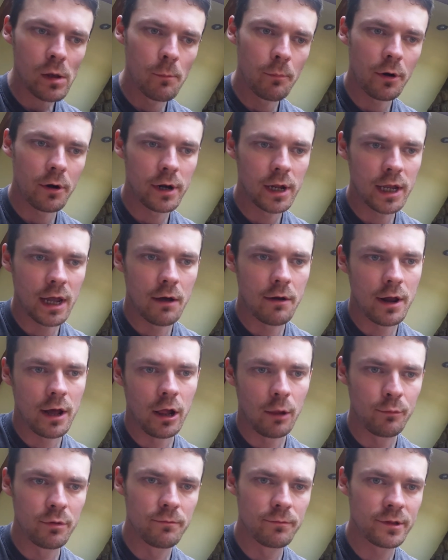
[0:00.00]
Body Count
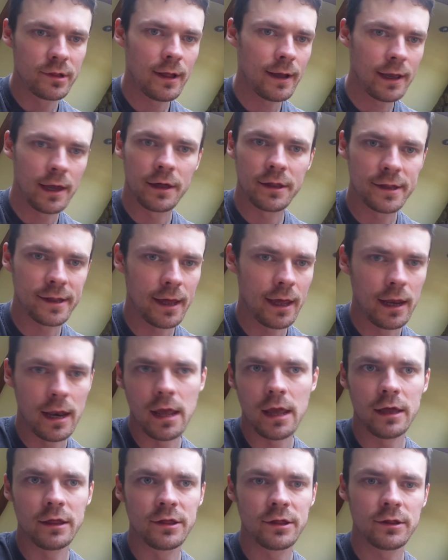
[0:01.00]
albums, like I said,
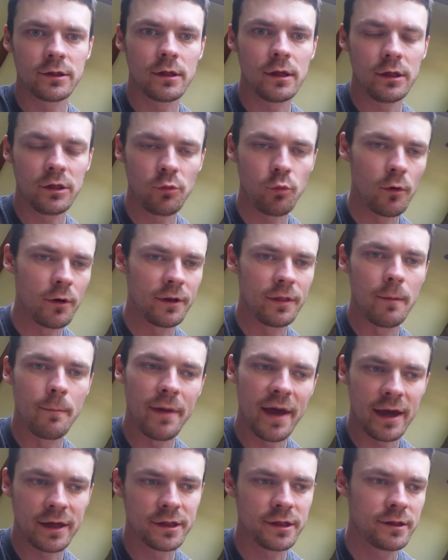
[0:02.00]
it's one of the
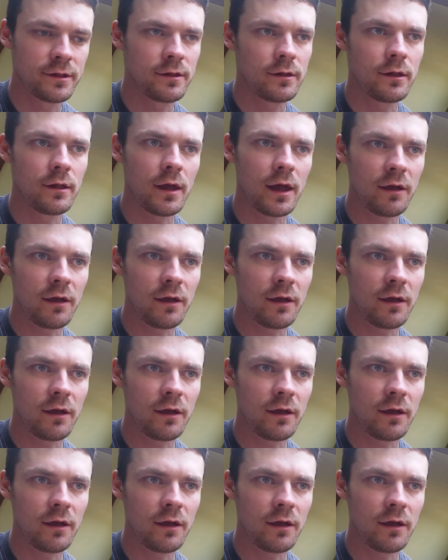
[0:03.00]
best.